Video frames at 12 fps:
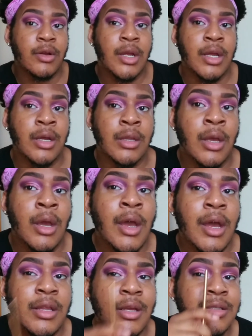in.
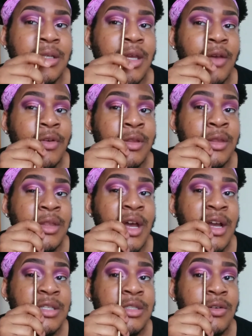It doesn't give a
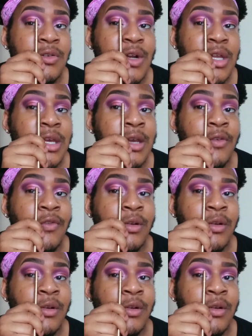nice gradient